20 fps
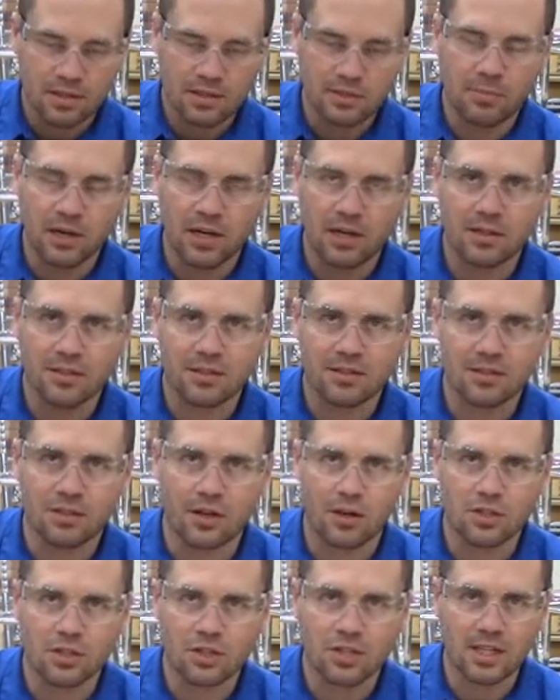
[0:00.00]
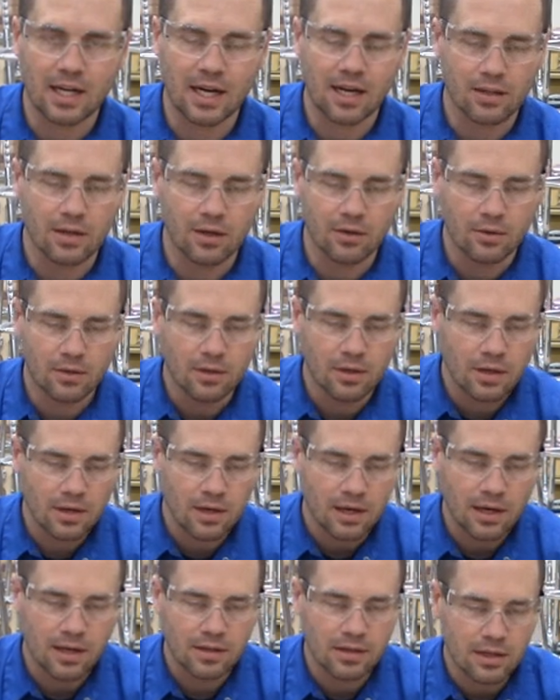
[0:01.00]
It's better to start shallow
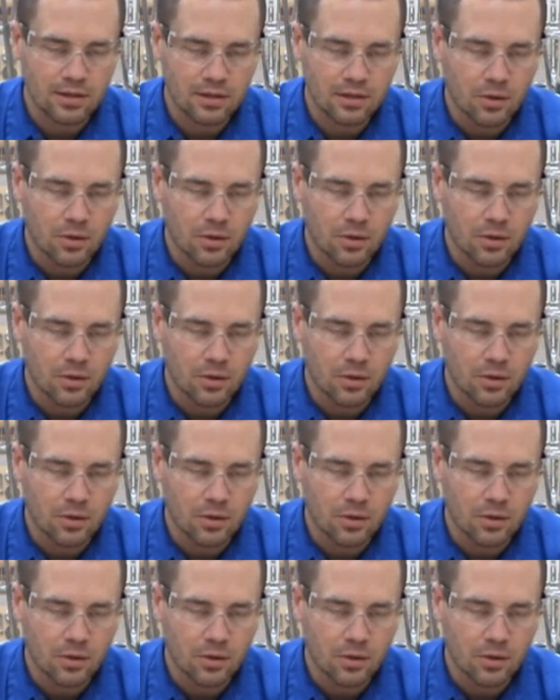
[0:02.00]
and then